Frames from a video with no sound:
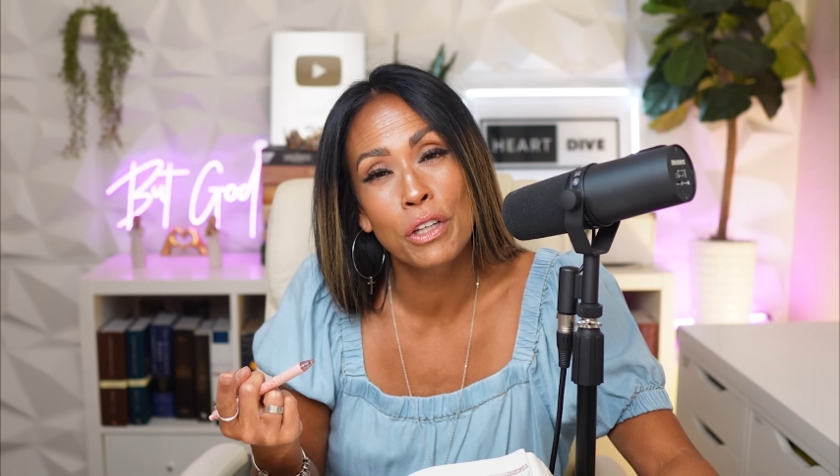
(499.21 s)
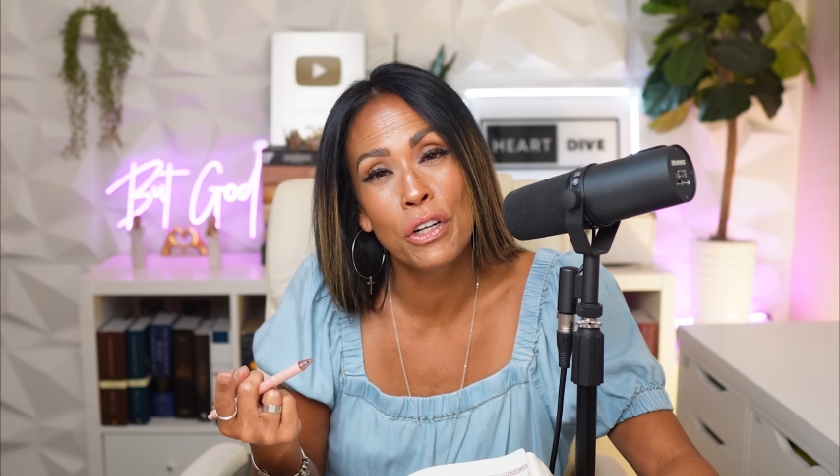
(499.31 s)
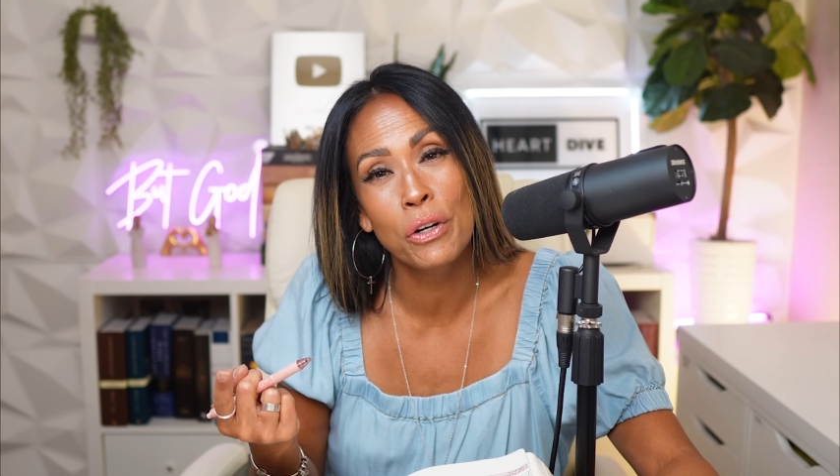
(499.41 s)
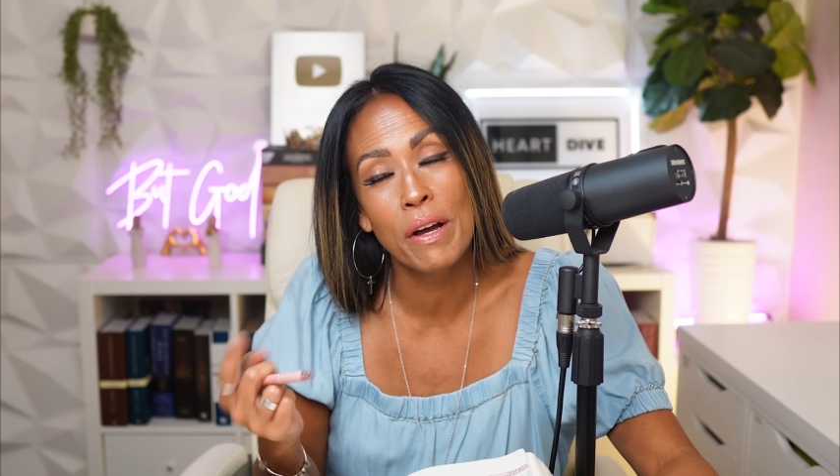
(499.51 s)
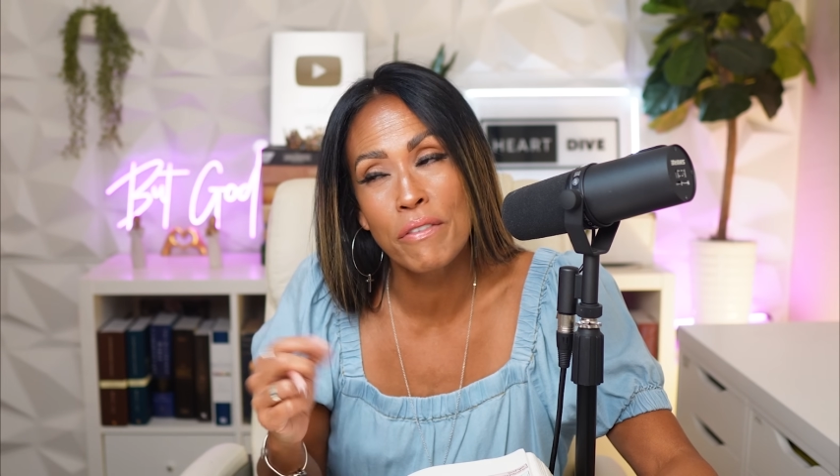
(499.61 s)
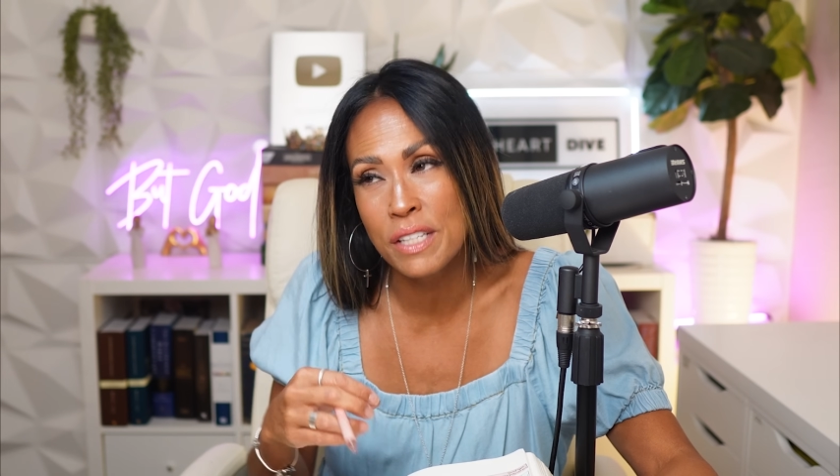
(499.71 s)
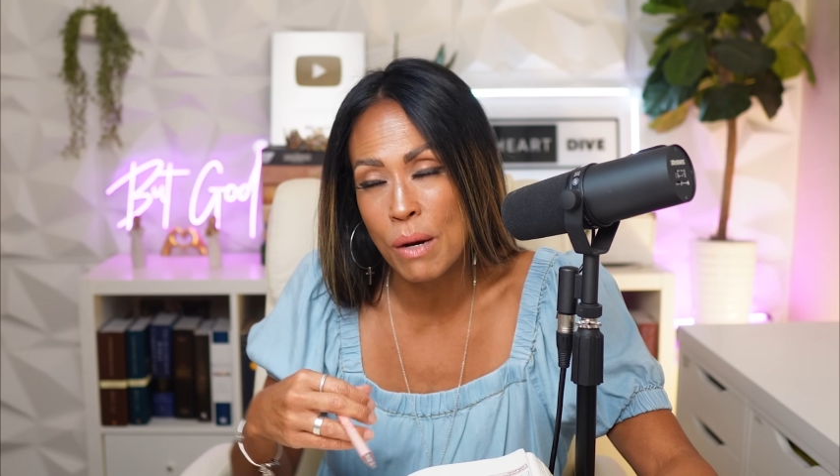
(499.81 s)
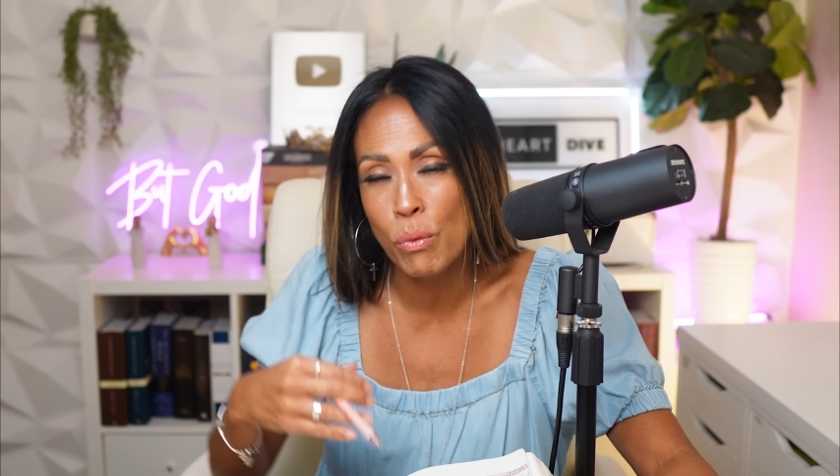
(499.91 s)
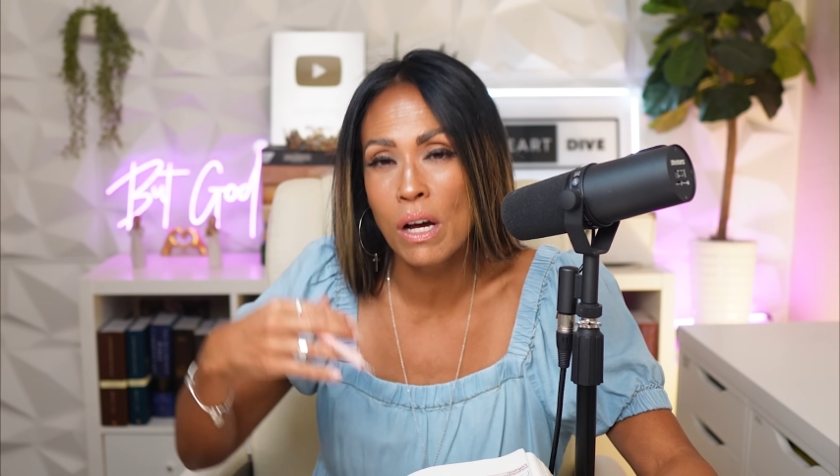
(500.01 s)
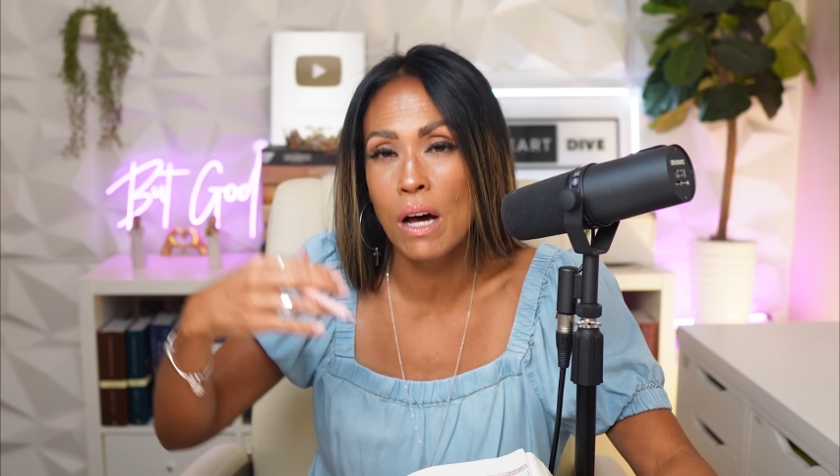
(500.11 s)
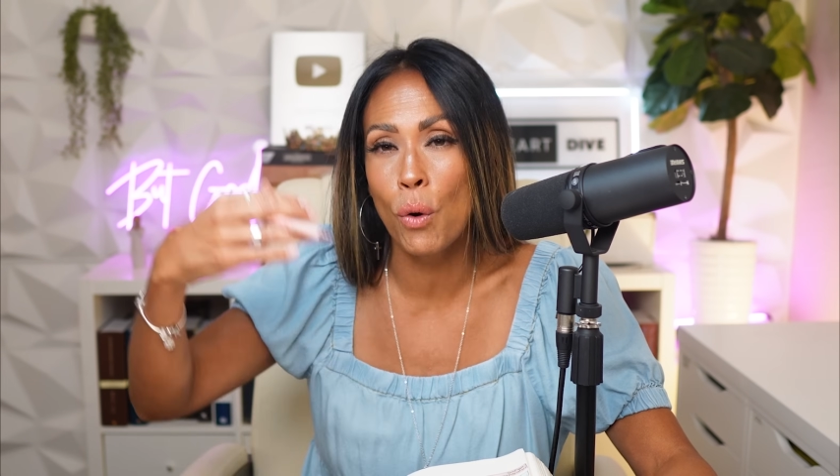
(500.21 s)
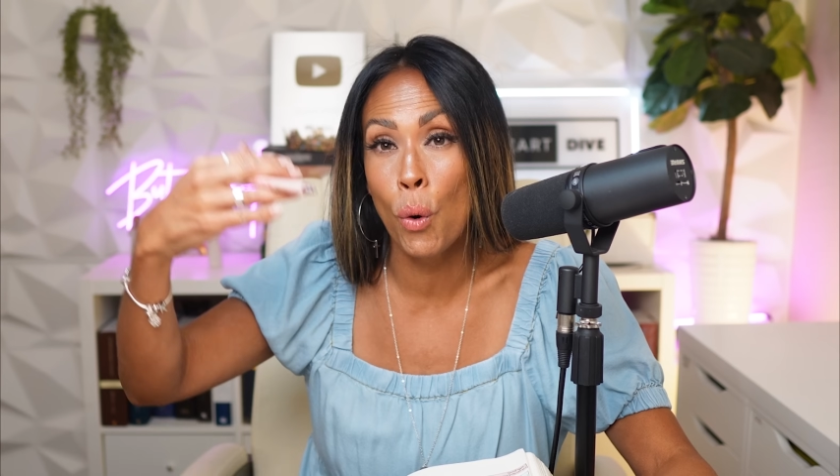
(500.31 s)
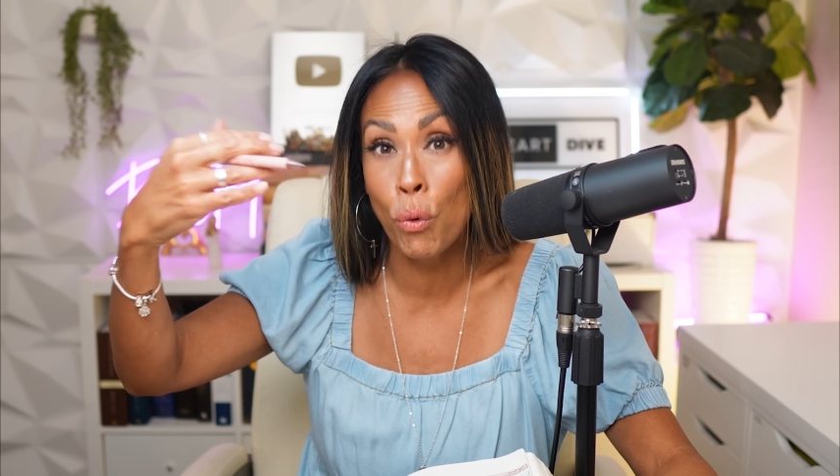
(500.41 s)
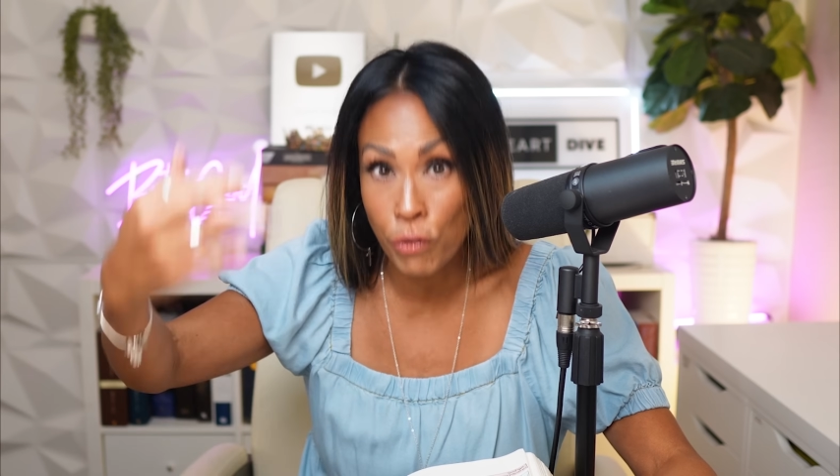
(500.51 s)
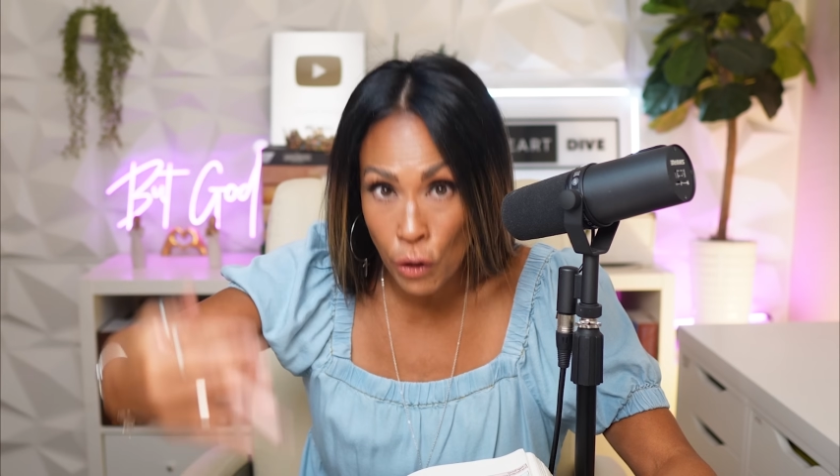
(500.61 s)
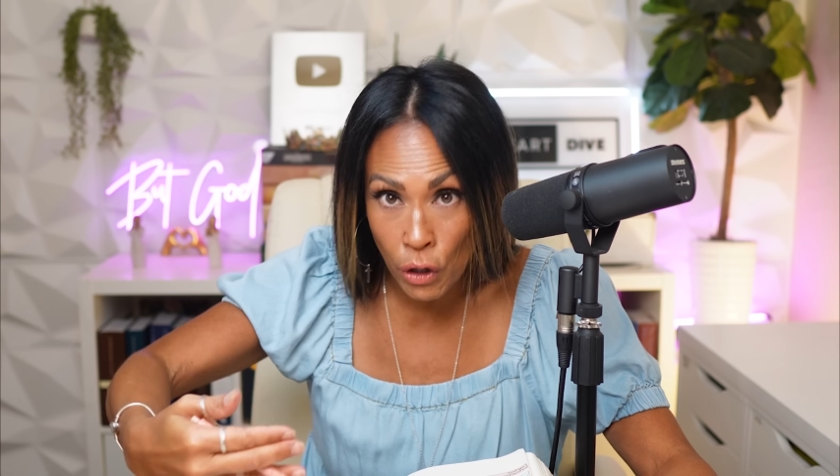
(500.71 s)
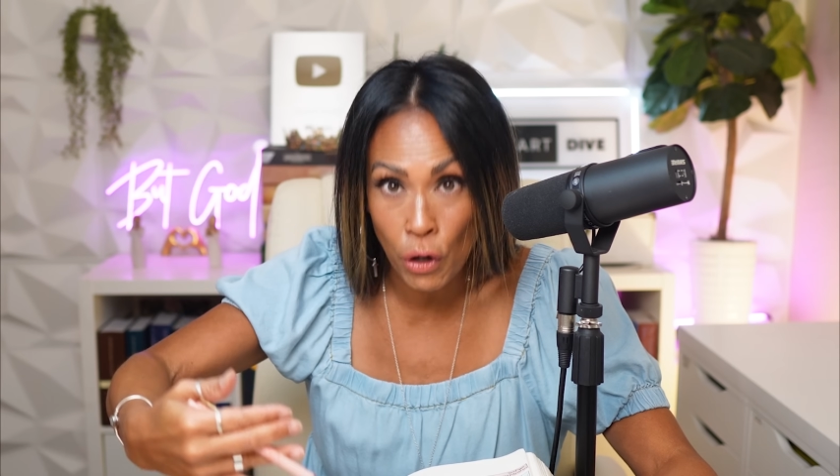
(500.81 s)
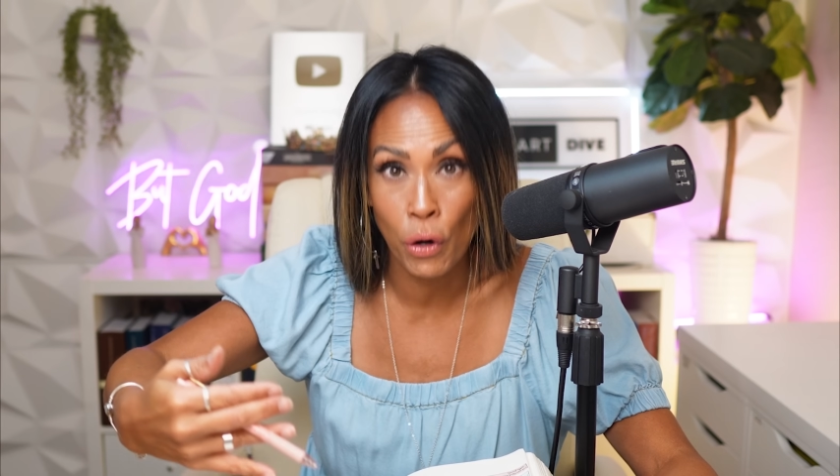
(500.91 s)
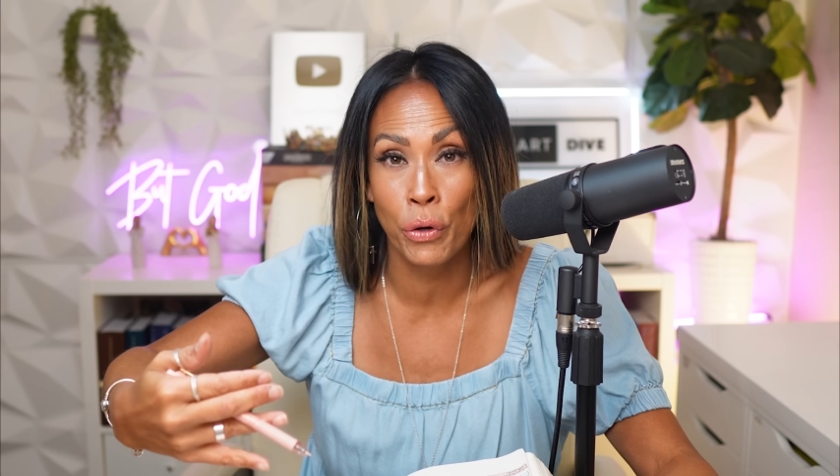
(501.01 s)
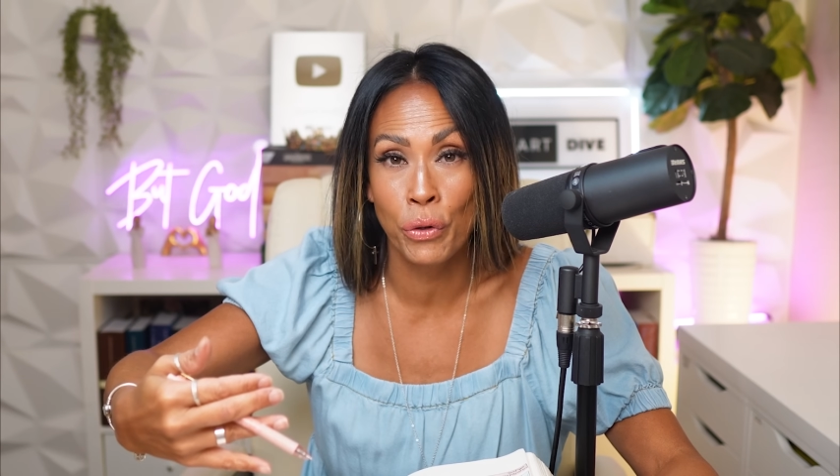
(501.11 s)
You know, every time we got over a
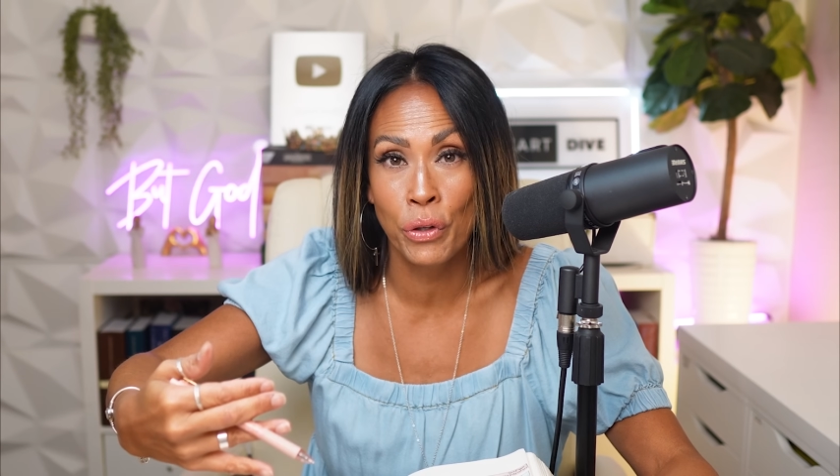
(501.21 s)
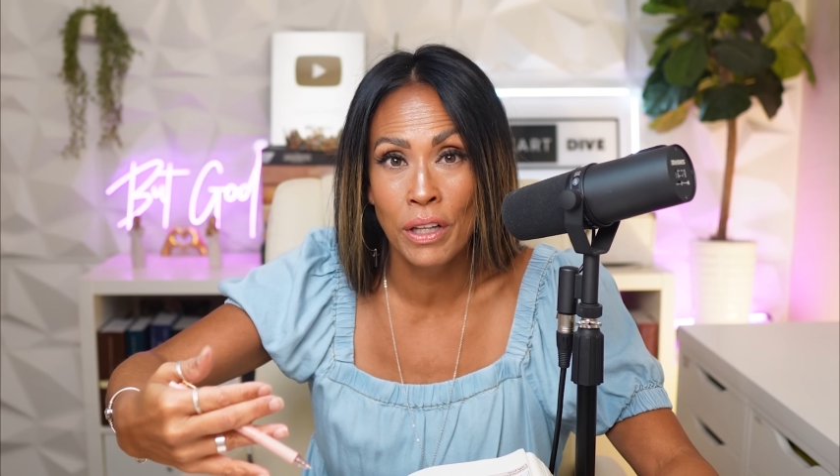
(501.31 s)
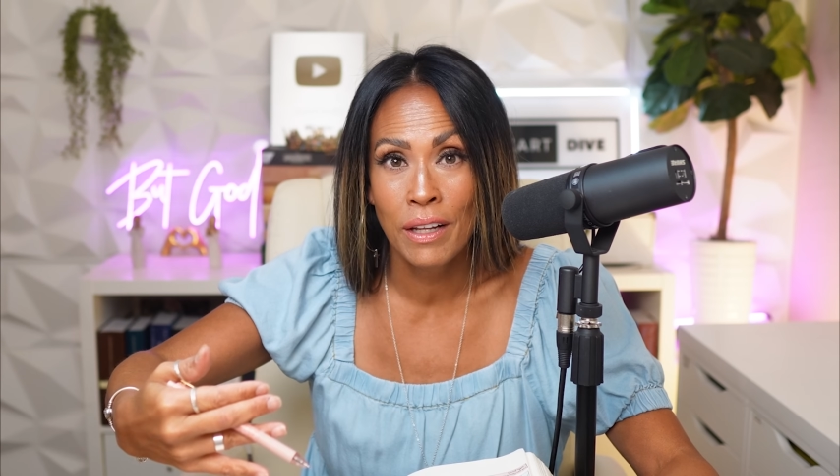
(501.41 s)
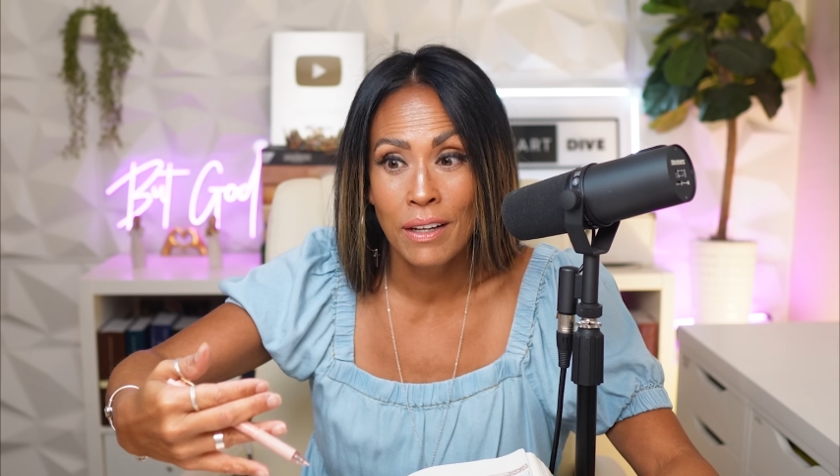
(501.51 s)
hurdle,